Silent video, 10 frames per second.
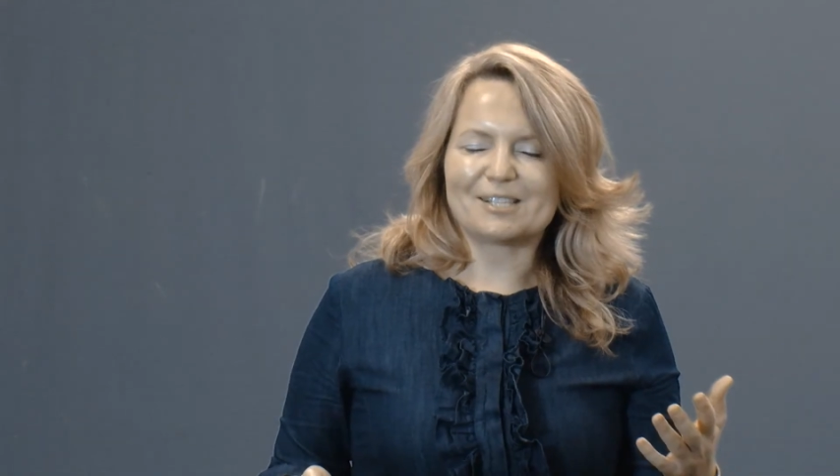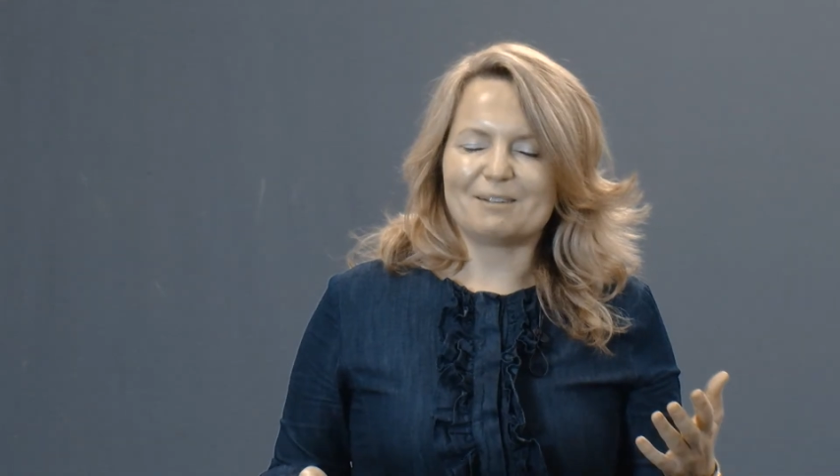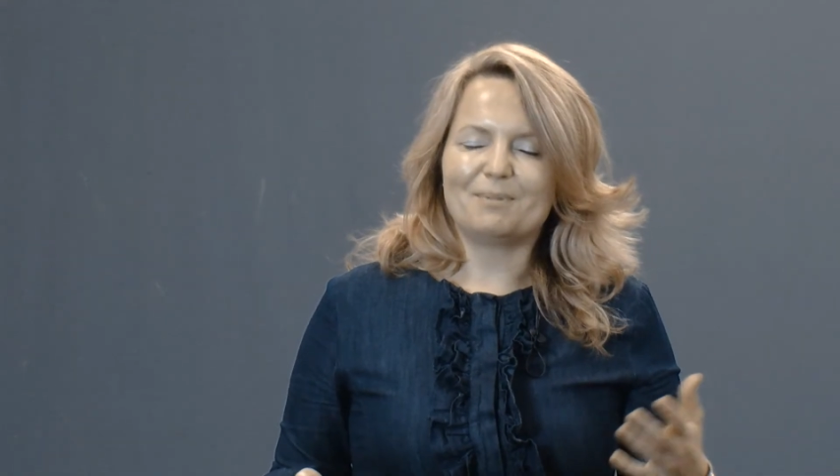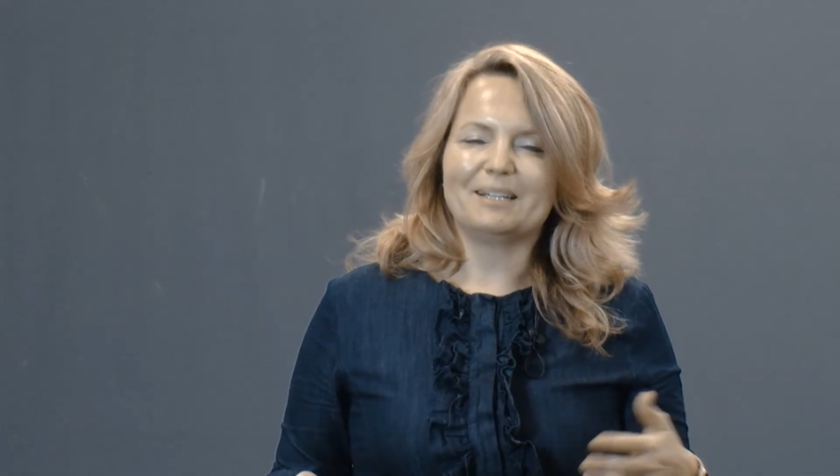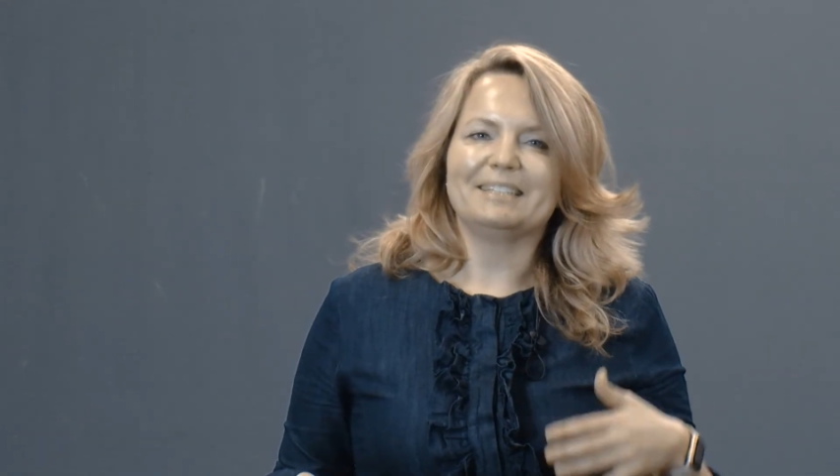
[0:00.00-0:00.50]

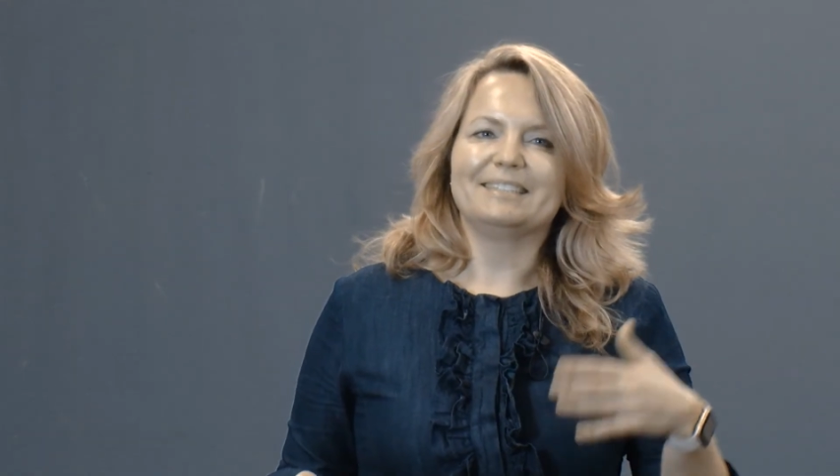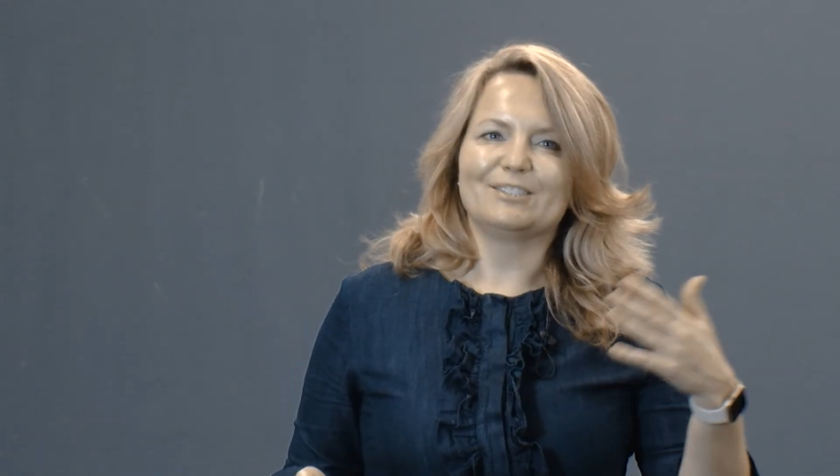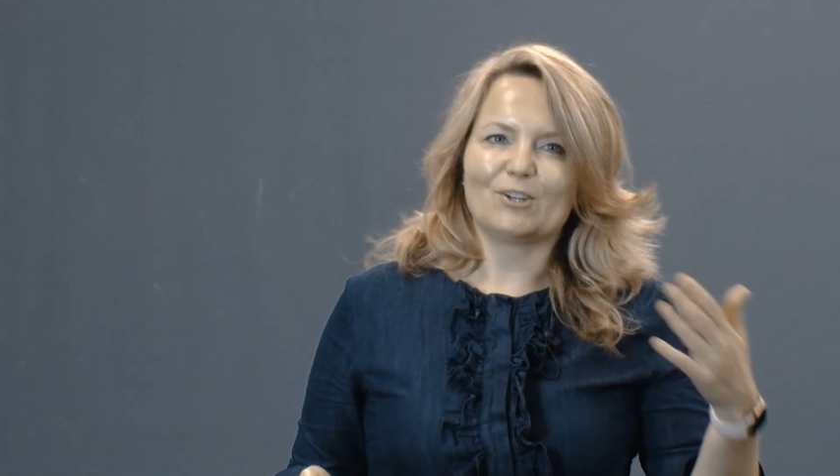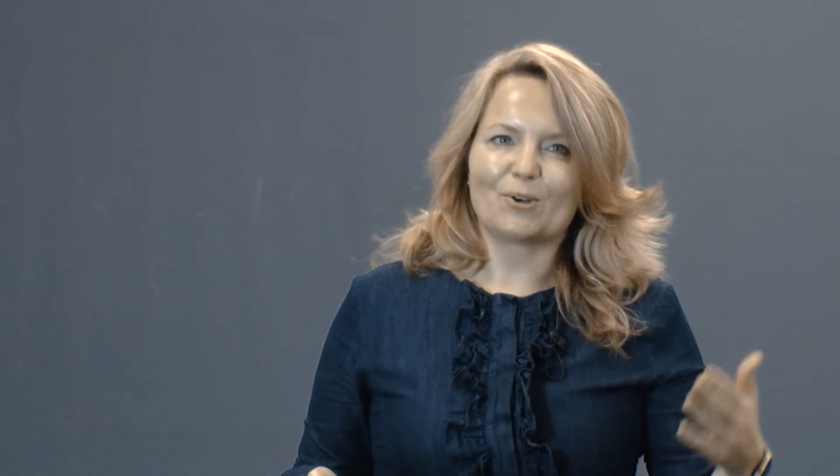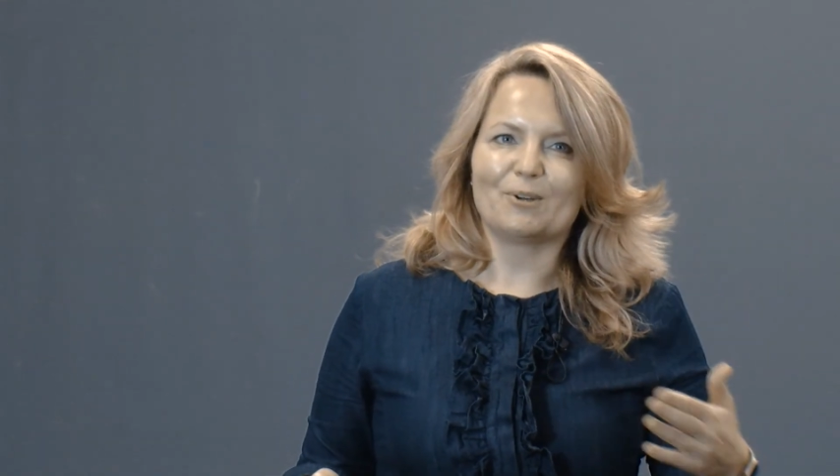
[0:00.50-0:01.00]
somebody that
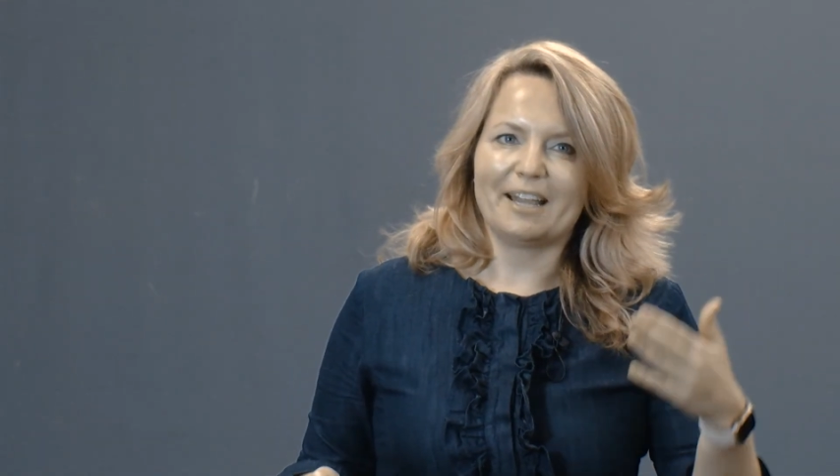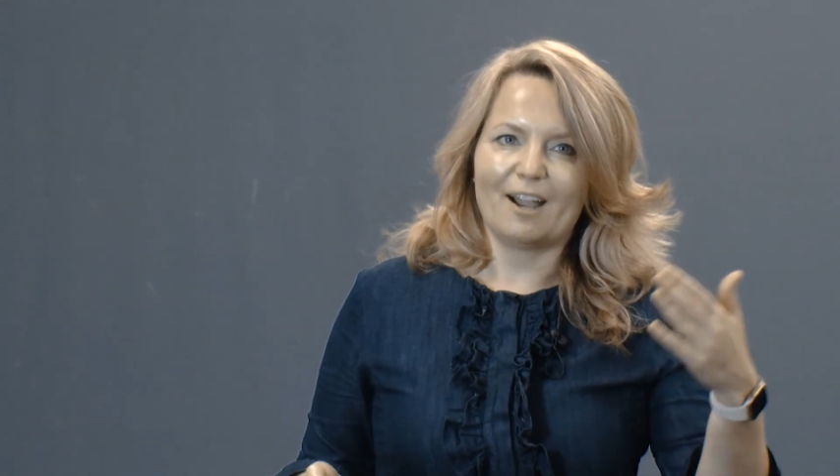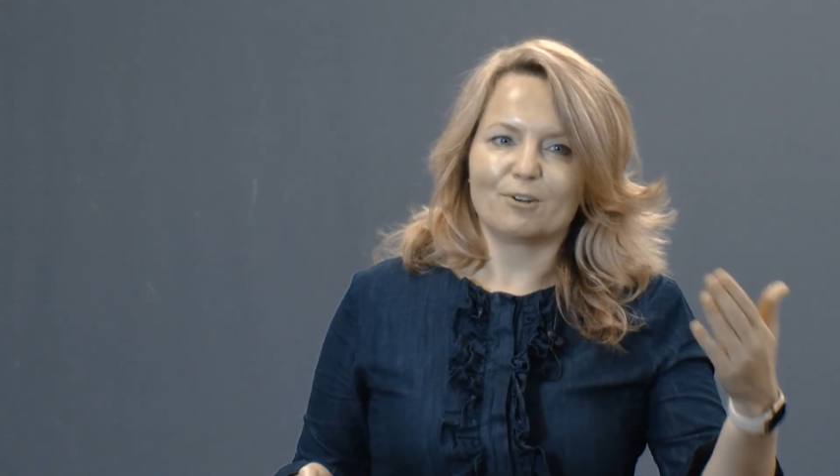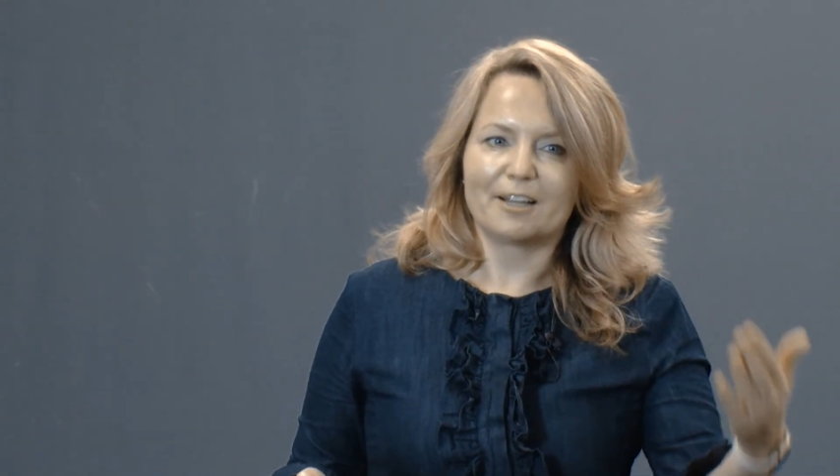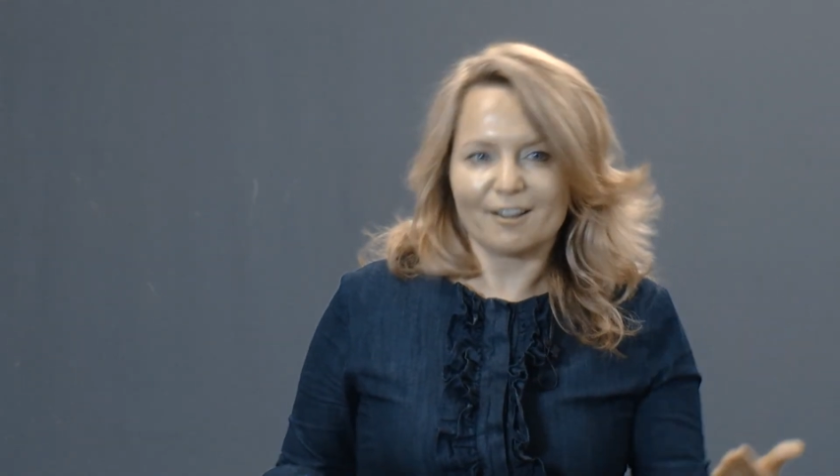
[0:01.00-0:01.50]
is already
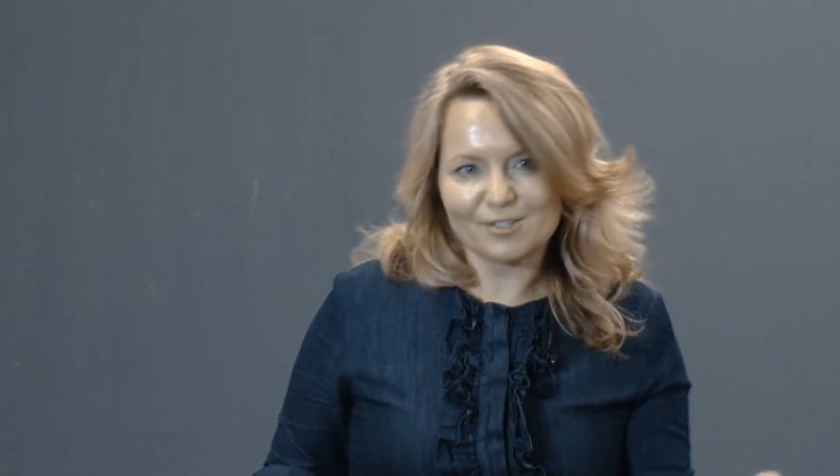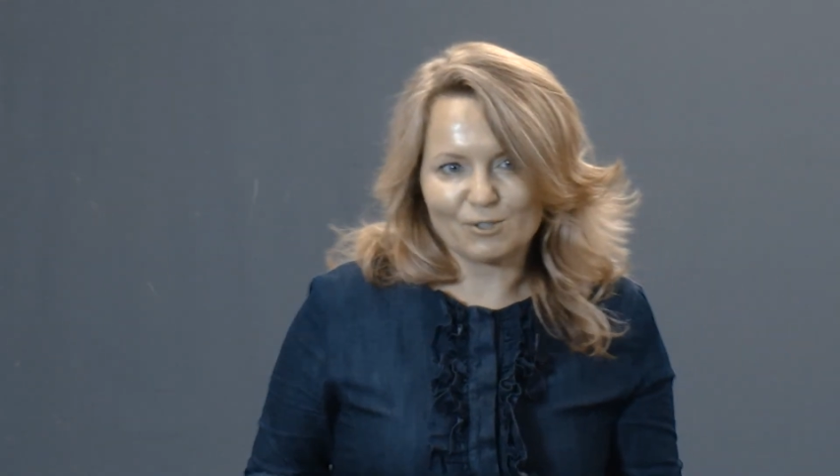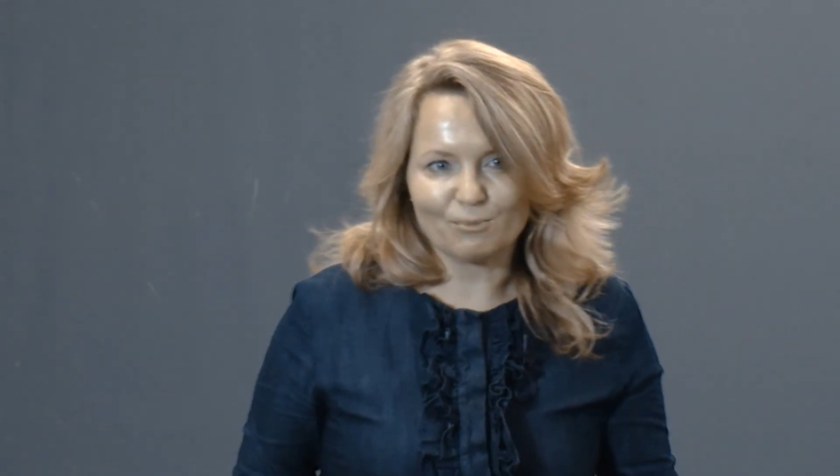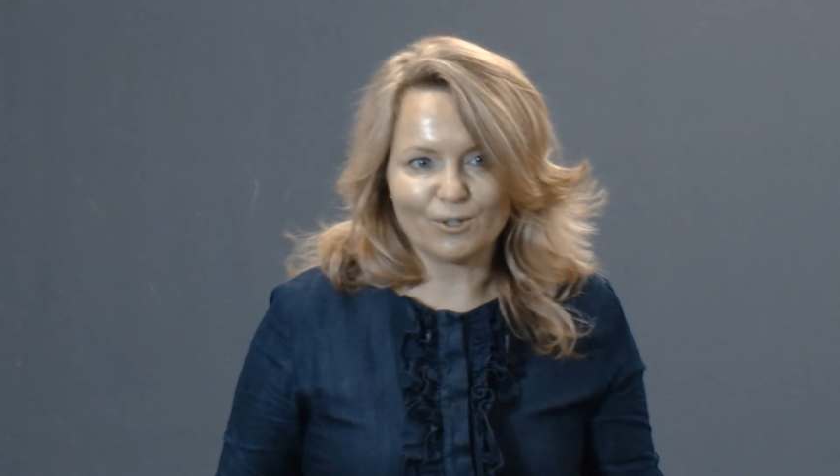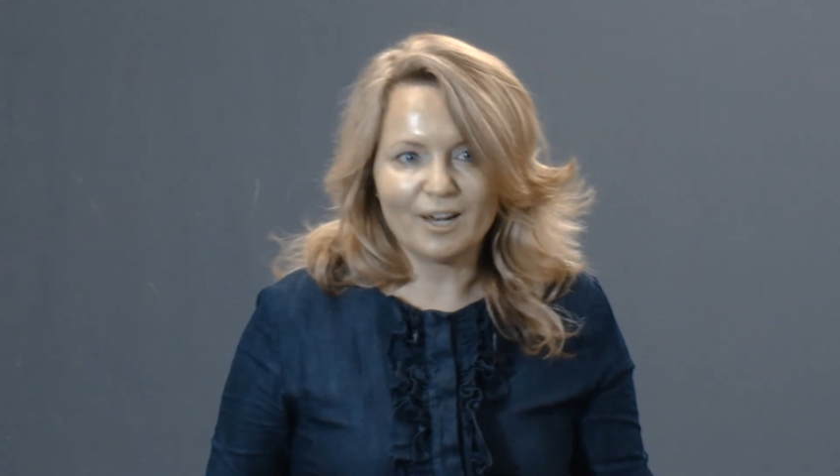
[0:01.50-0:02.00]
our
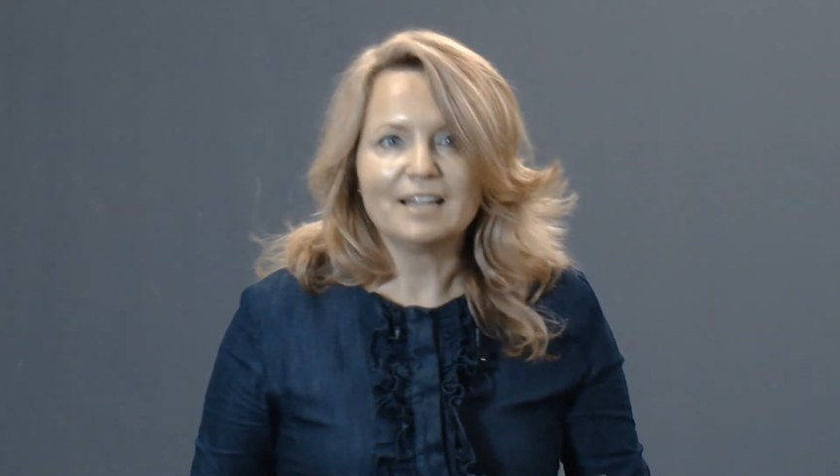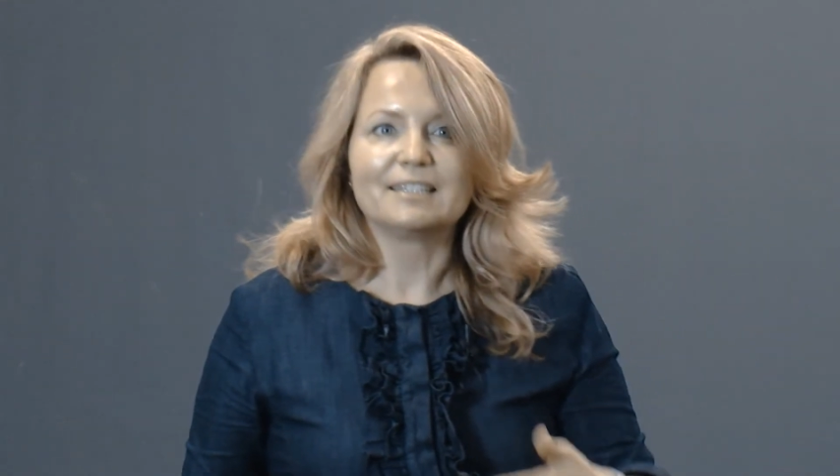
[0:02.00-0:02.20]
customer